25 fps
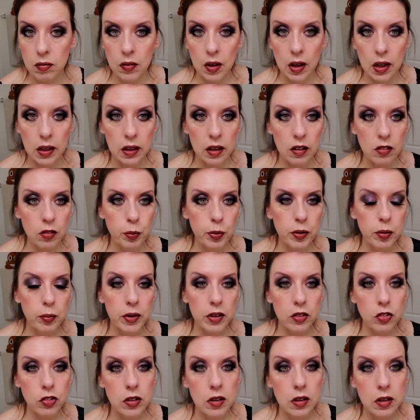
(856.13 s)
And that's pretty
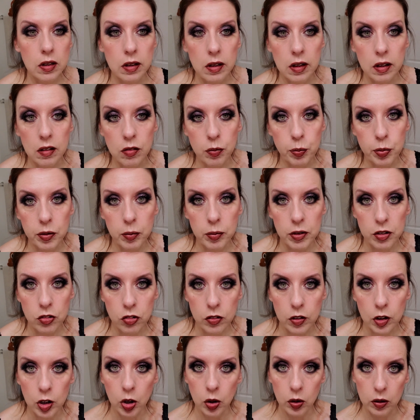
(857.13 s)
much it. That's pretty much
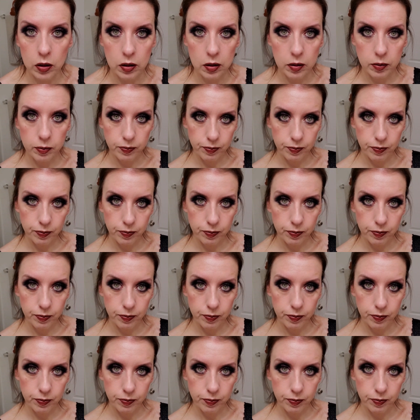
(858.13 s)
the look.